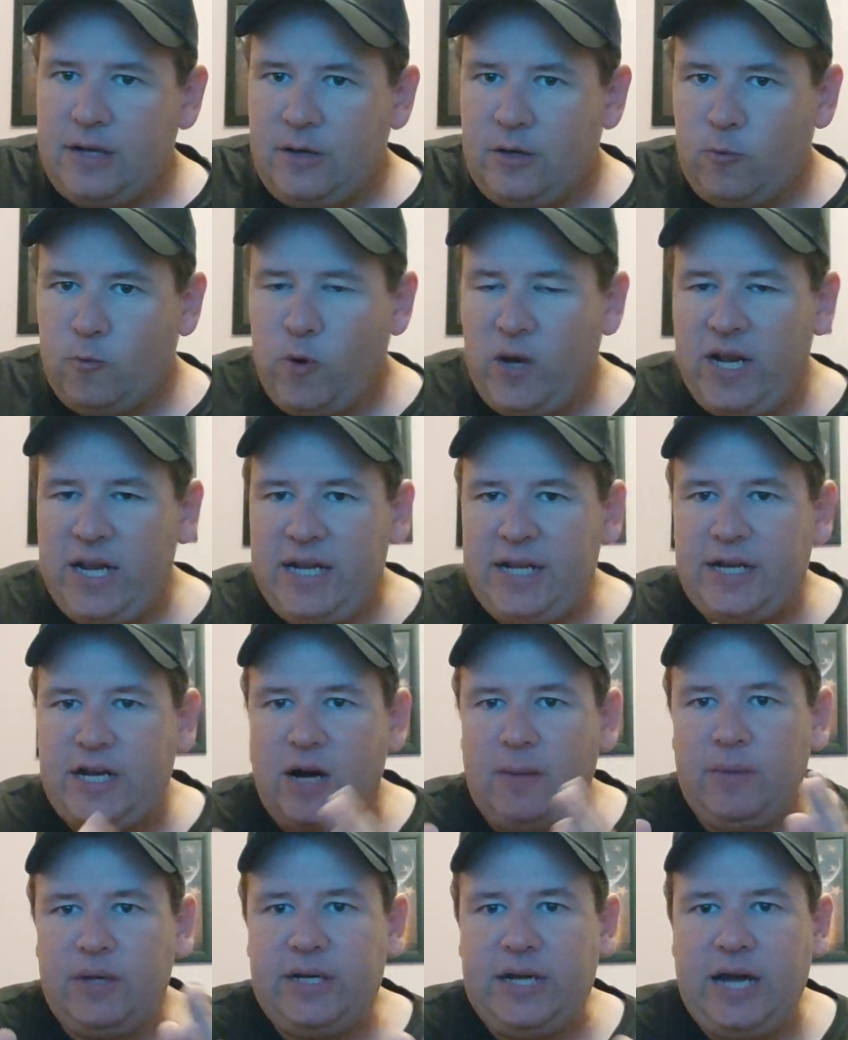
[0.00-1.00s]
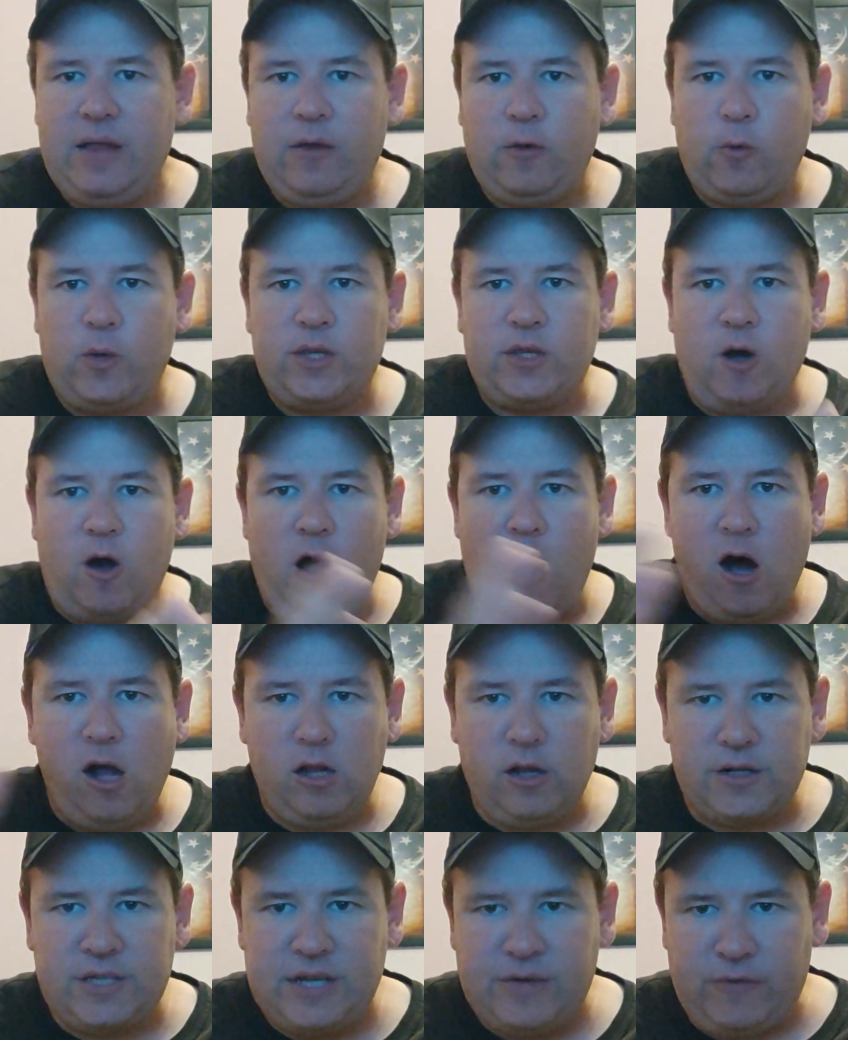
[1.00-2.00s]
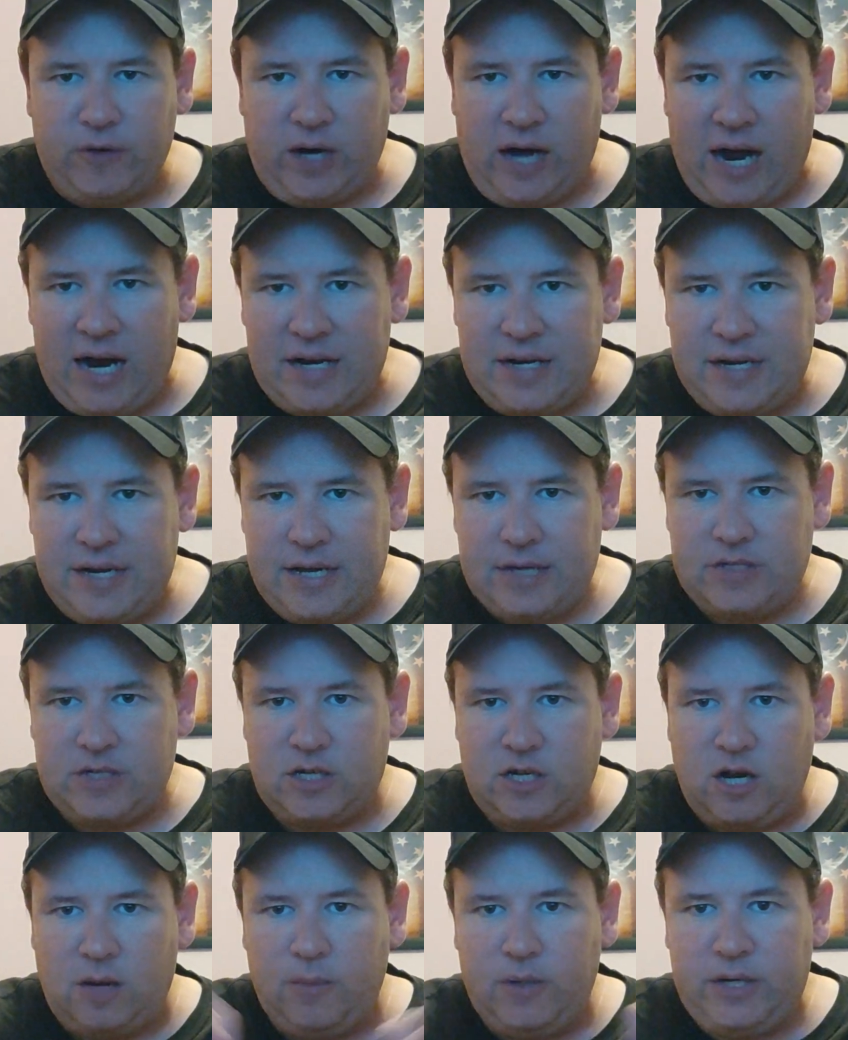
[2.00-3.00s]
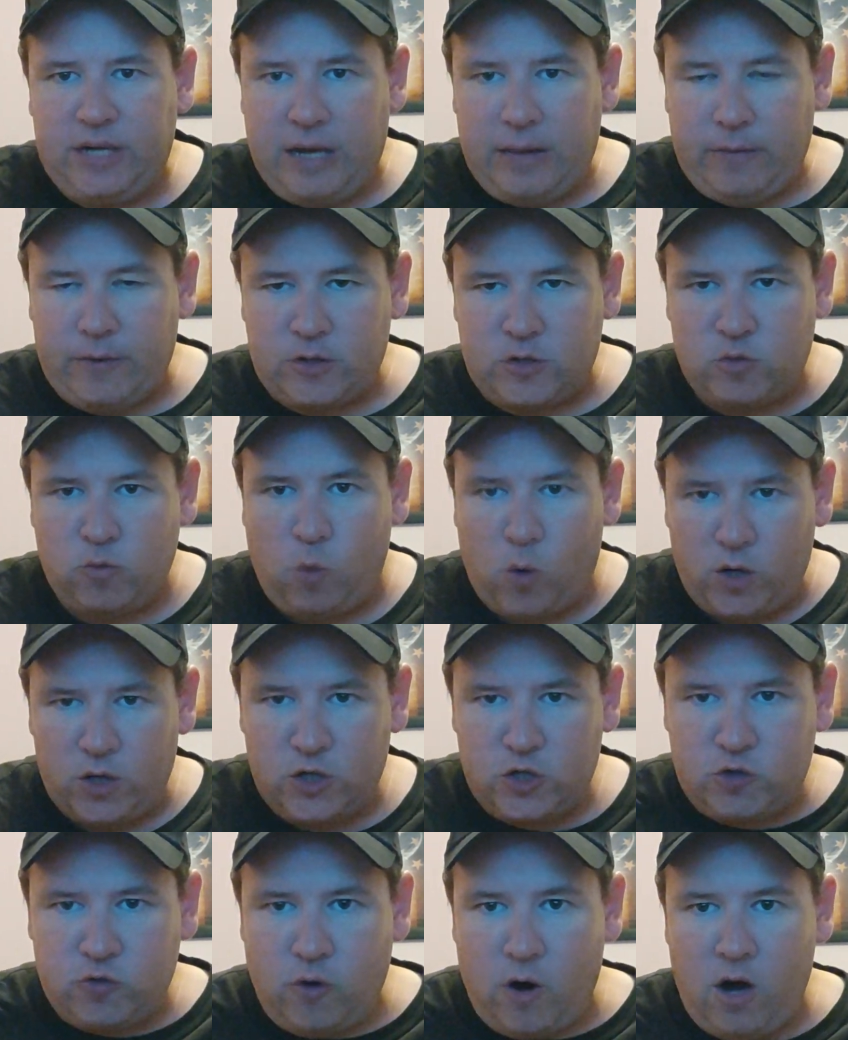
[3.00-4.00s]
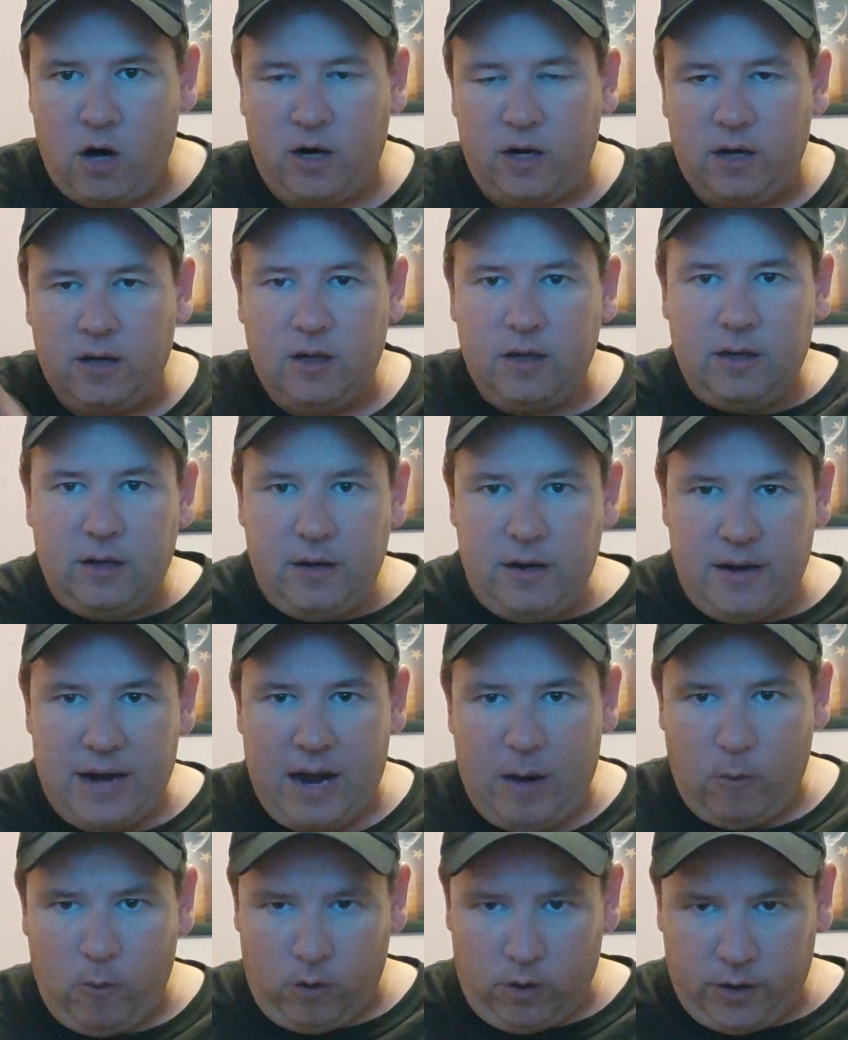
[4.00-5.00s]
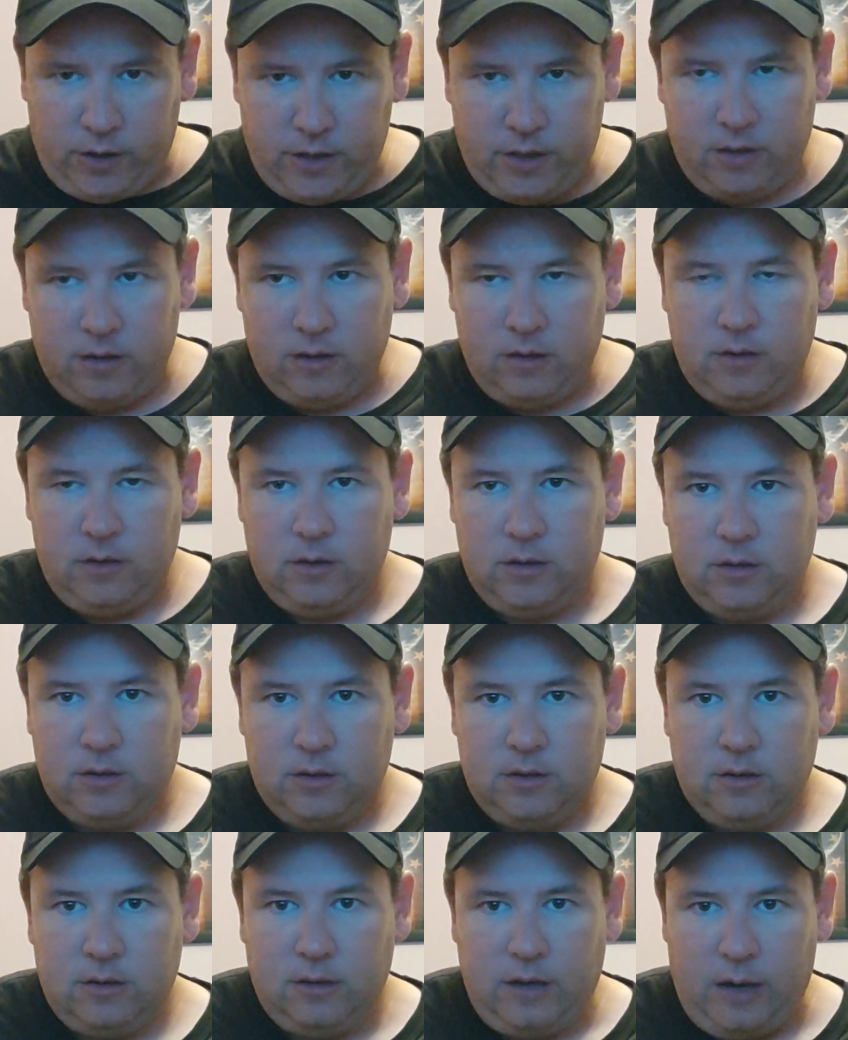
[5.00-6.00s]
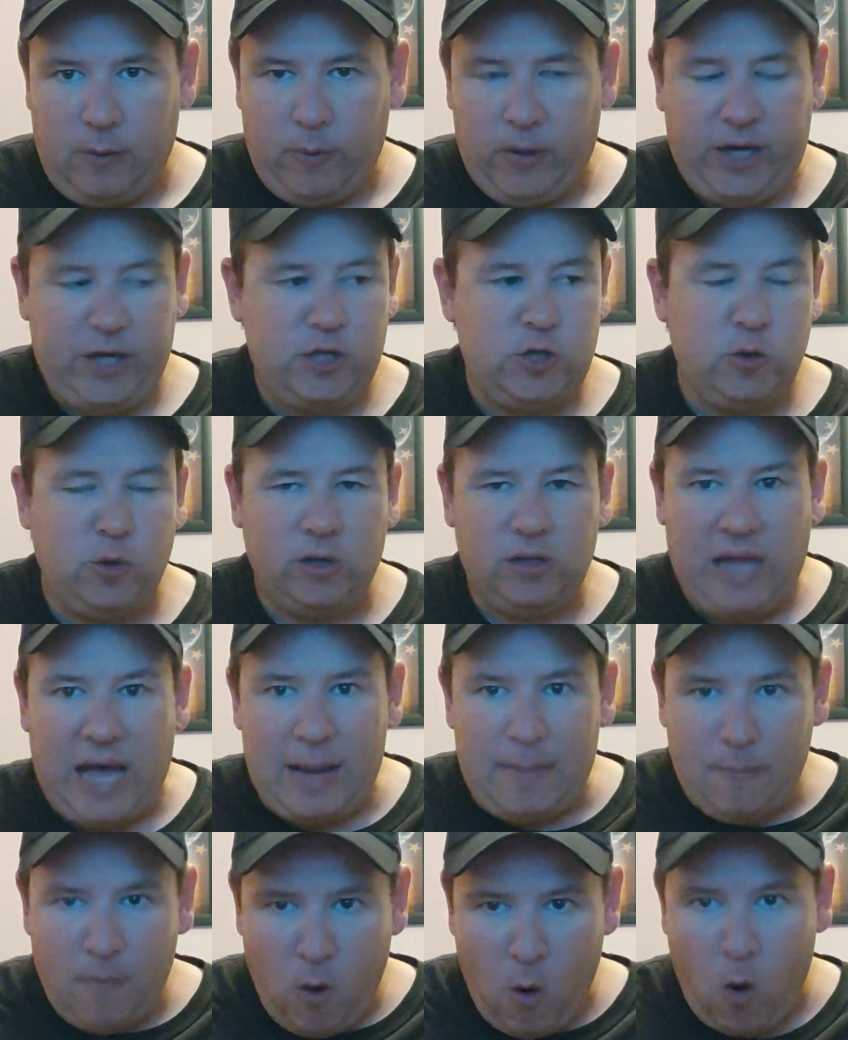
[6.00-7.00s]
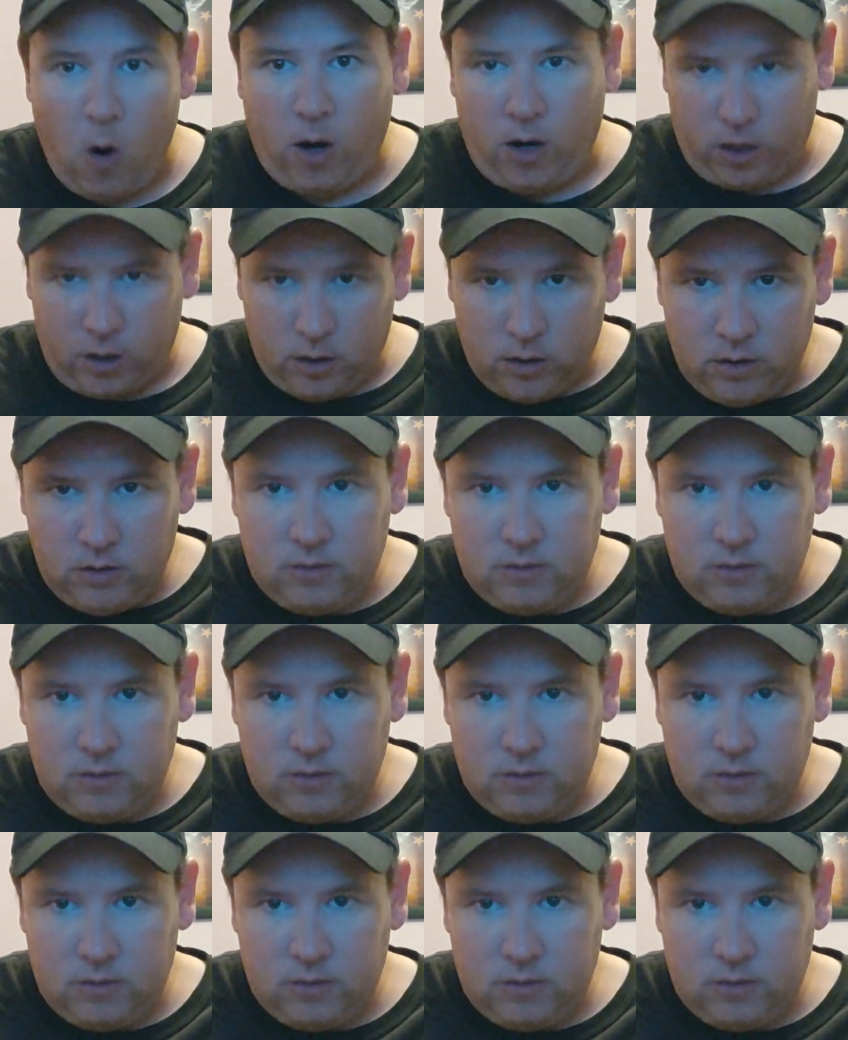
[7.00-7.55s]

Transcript: We need to come together with all our different ideas and come together as one strong network. And we could do a lot more